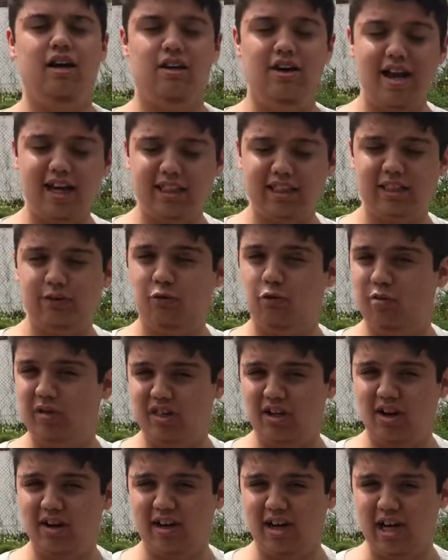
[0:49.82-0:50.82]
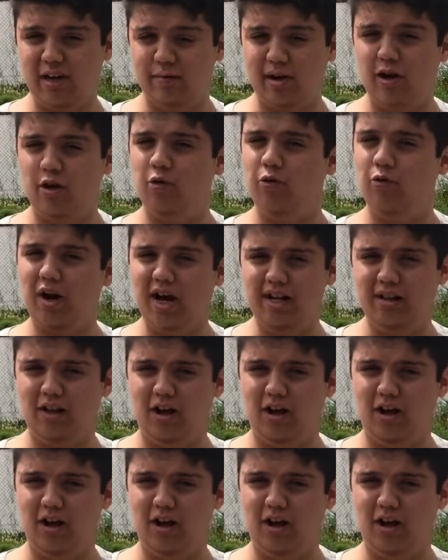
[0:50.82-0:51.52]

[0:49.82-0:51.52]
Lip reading: Next, we'll be talking about rate